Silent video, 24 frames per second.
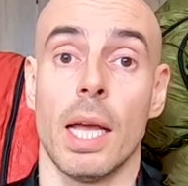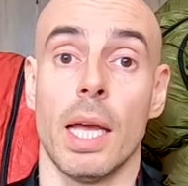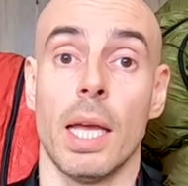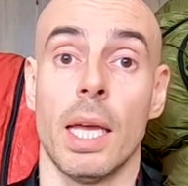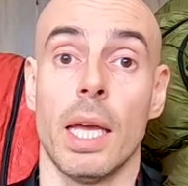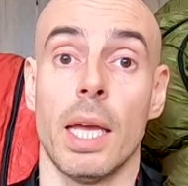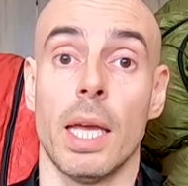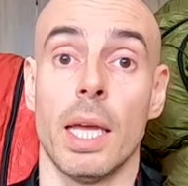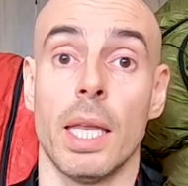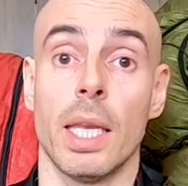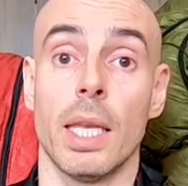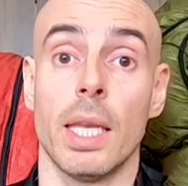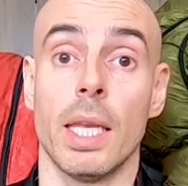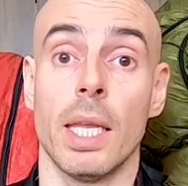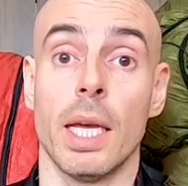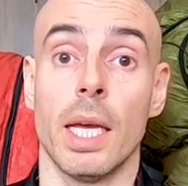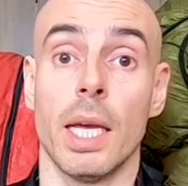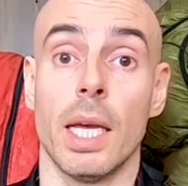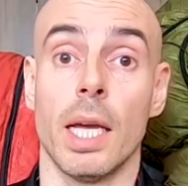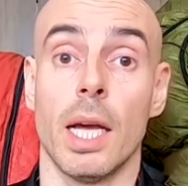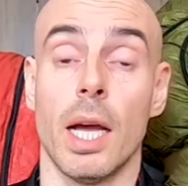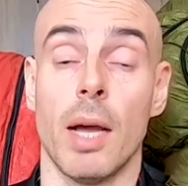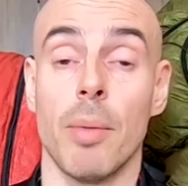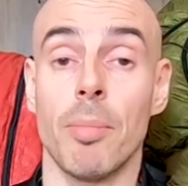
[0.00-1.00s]
And
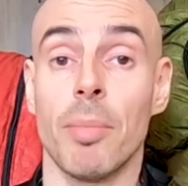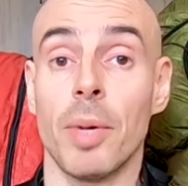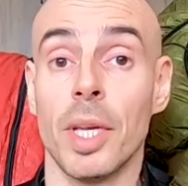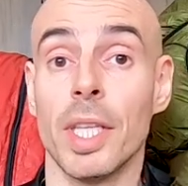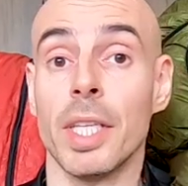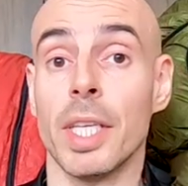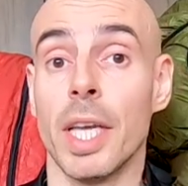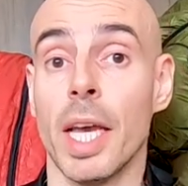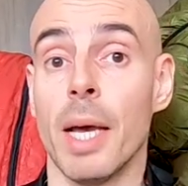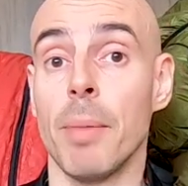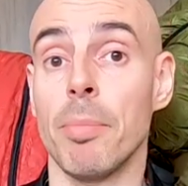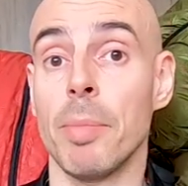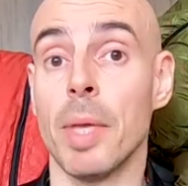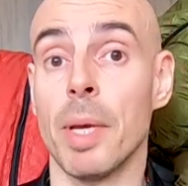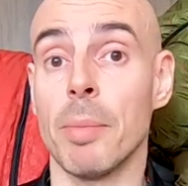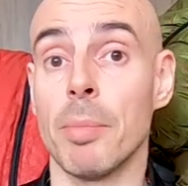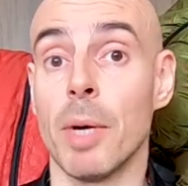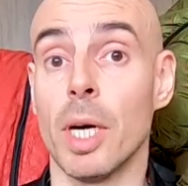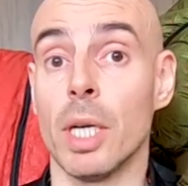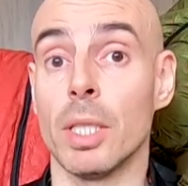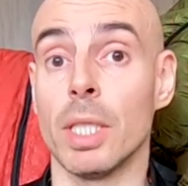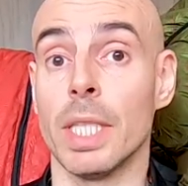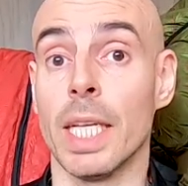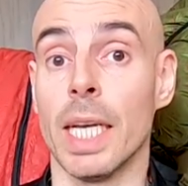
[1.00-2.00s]
I'm pretty happy
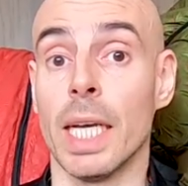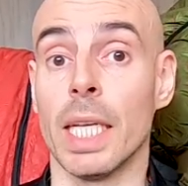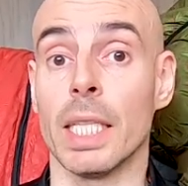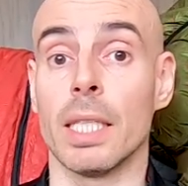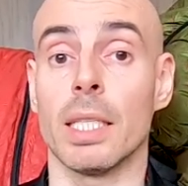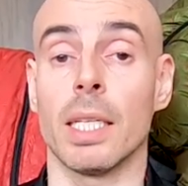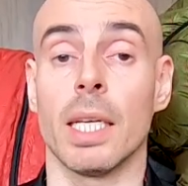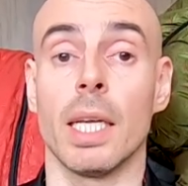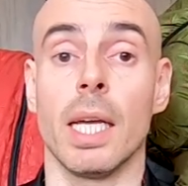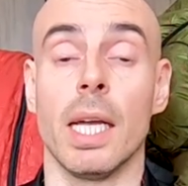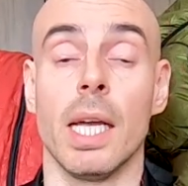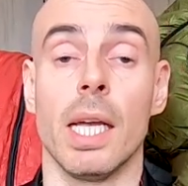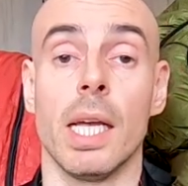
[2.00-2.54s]
about that.